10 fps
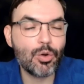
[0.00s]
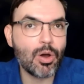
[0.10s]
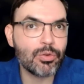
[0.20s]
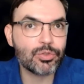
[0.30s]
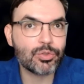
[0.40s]
who
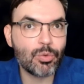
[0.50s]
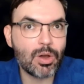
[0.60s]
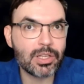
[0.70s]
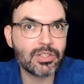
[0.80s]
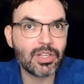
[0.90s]
owns
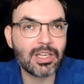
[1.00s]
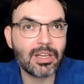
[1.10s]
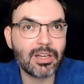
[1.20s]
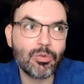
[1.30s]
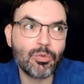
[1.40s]
what
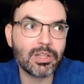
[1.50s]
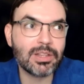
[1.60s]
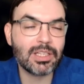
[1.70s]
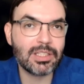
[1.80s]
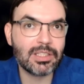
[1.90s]
and
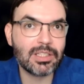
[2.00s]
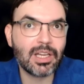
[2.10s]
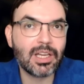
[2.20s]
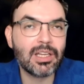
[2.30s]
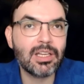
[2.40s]
what they did
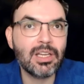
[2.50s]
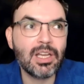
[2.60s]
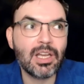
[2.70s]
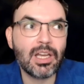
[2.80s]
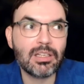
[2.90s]
there.
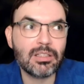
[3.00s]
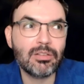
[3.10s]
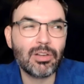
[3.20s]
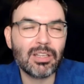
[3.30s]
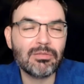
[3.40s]
And
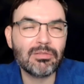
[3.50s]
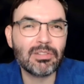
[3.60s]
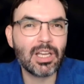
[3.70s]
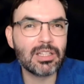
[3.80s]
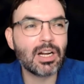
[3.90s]
you can
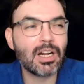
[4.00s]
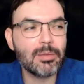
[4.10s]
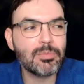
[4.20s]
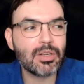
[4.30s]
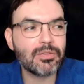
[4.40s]
get a
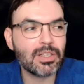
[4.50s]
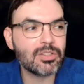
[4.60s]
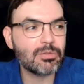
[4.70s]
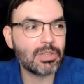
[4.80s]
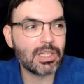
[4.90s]
glimpse of
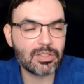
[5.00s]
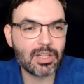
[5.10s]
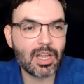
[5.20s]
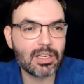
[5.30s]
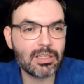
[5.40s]
this to an
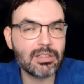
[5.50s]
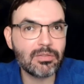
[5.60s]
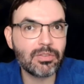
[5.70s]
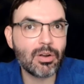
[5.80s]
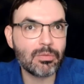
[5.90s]

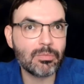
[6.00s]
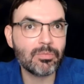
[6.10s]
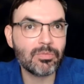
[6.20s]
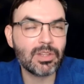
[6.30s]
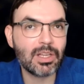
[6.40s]
extent
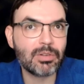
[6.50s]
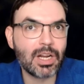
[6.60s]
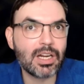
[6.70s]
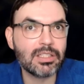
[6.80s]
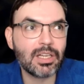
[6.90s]
from the
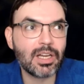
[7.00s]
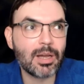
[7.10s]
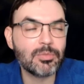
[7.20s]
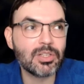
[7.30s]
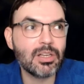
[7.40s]
reality
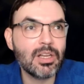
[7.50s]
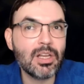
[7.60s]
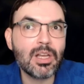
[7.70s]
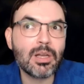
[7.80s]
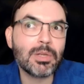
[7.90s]
capture.
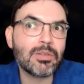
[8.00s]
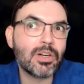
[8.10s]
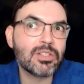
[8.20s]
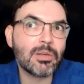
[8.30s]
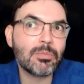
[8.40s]
But
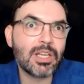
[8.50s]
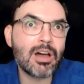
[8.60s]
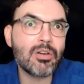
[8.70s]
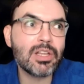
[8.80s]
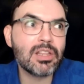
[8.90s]
for example,
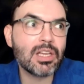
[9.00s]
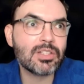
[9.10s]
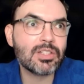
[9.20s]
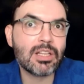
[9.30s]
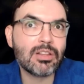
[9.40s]
there are other
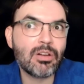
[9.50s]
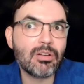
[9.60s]
things in